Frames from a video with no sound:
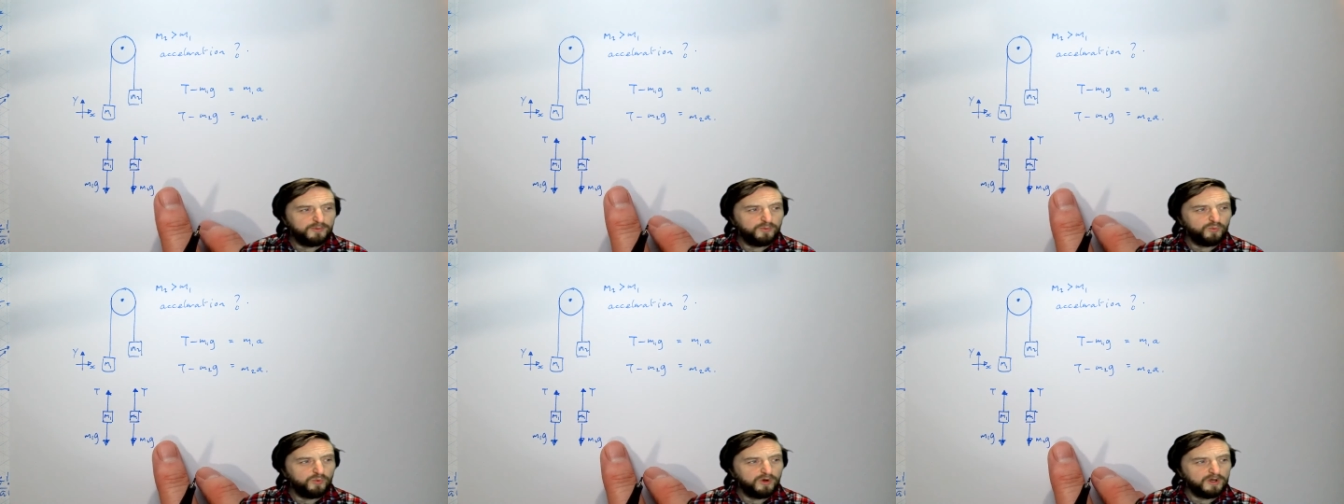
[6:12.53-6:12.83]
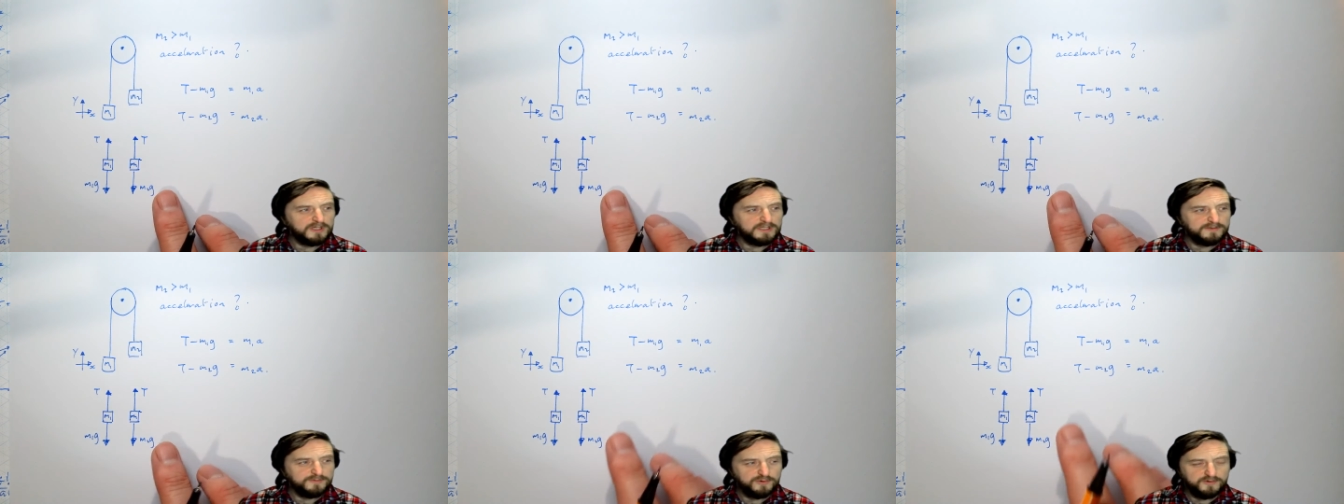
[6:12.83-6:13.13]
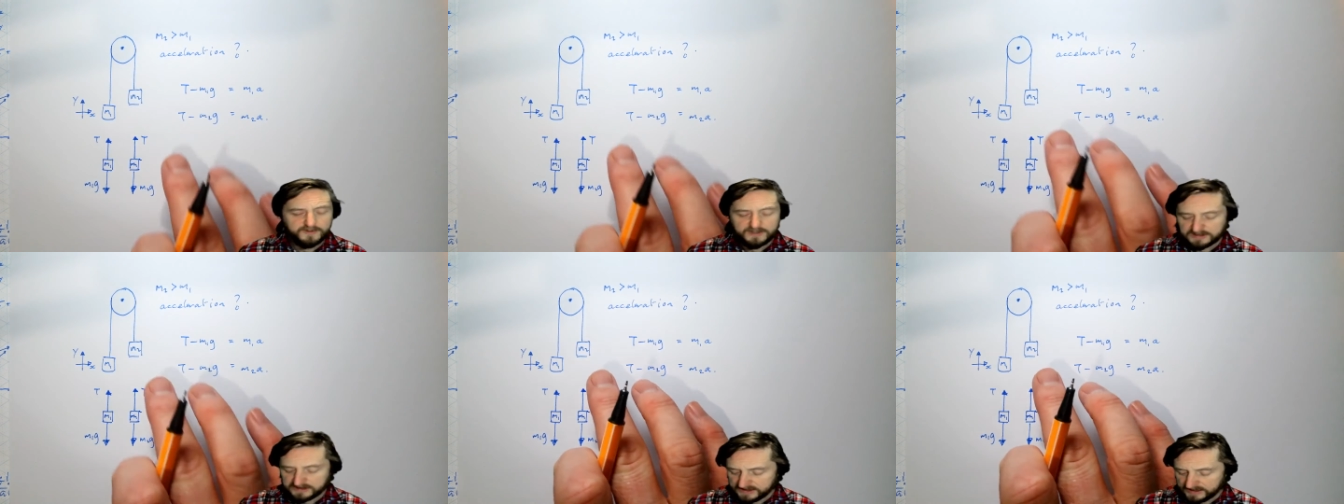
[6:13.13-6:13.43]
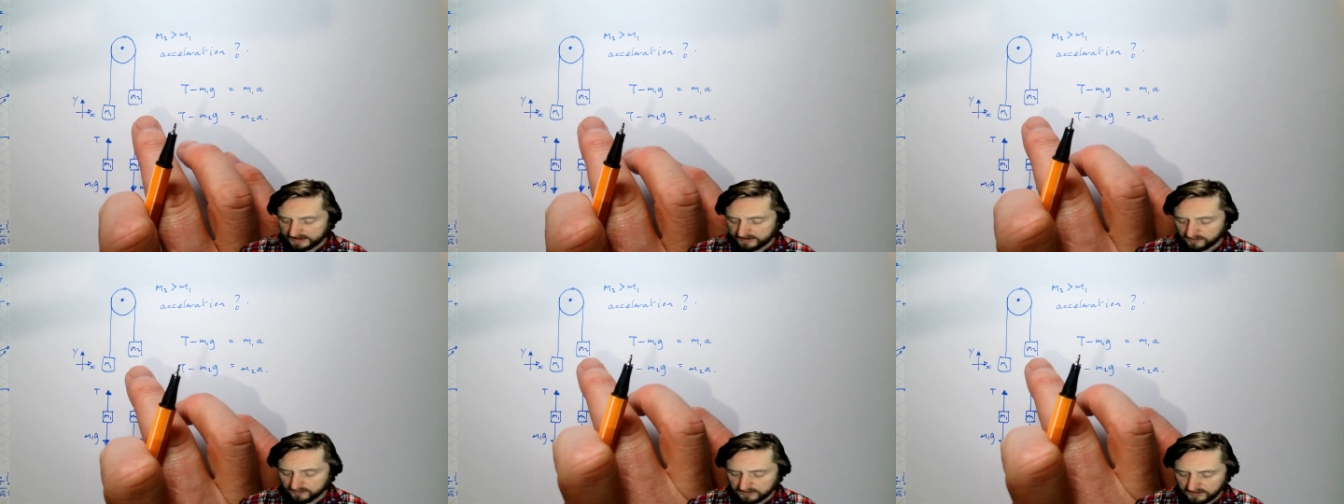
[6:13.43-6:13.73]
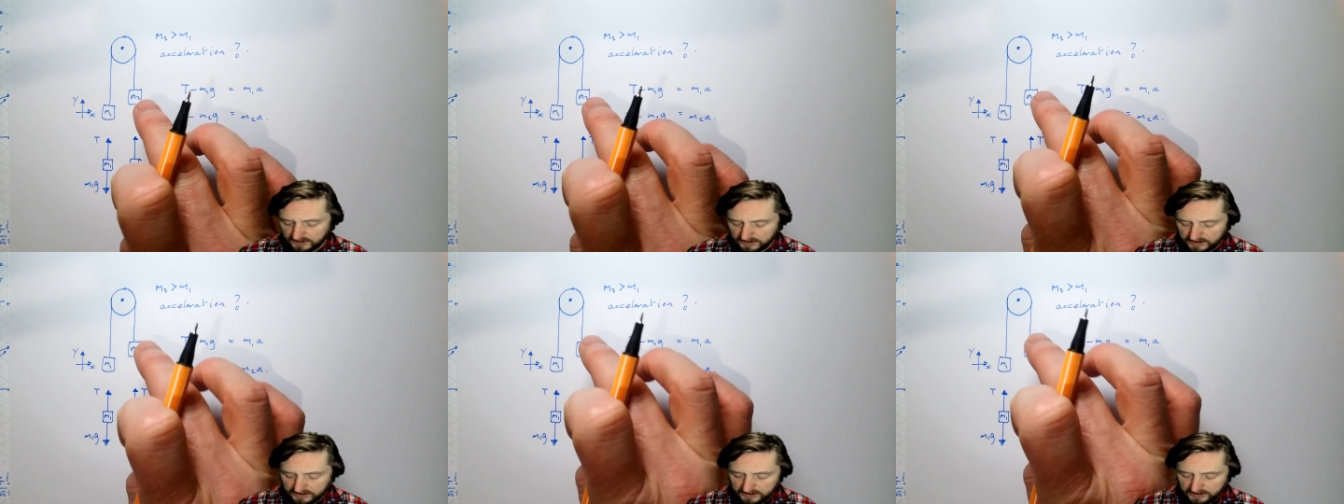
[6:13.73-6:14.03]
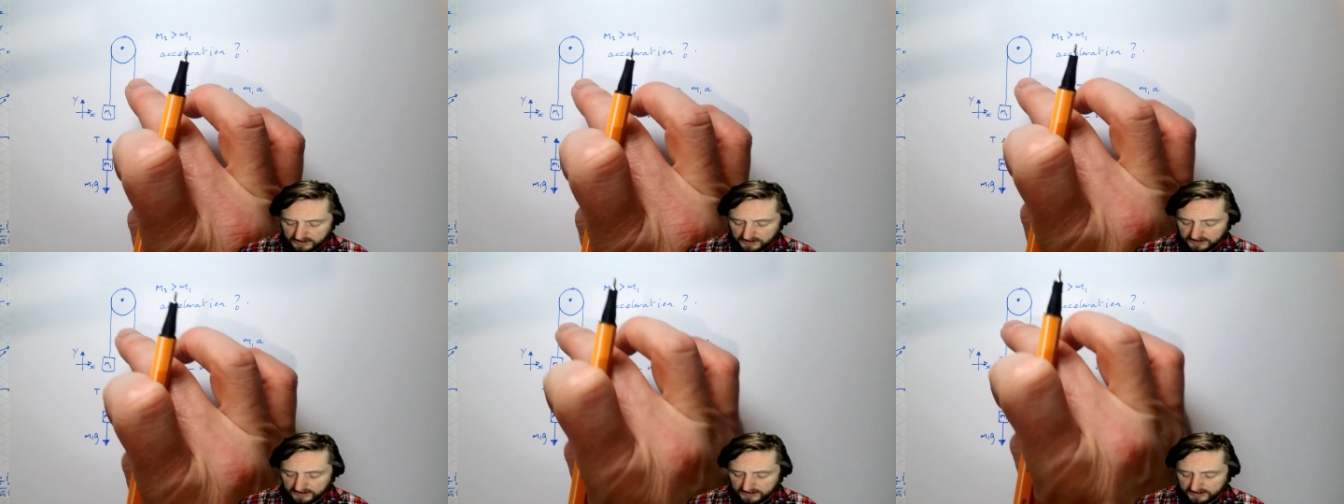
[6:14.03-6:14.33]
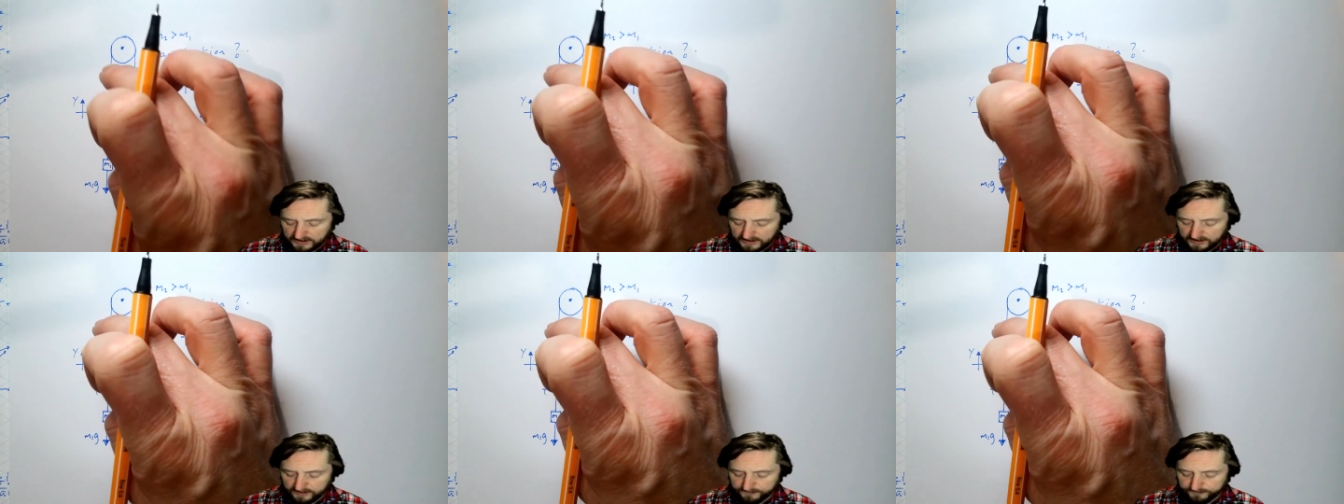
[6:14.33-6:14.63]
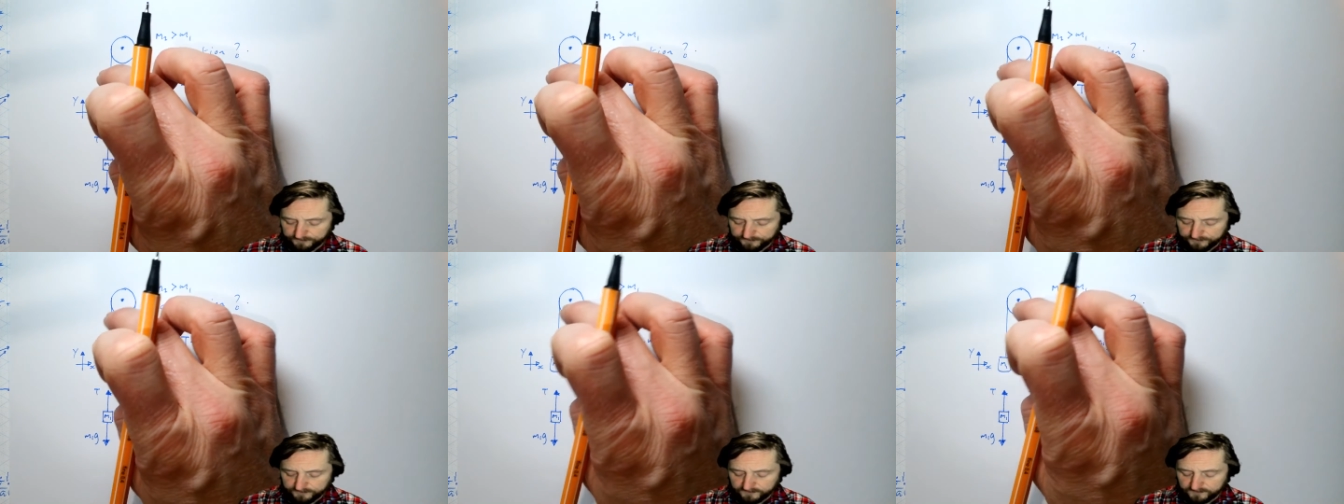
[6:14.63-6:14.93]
and one is moving down,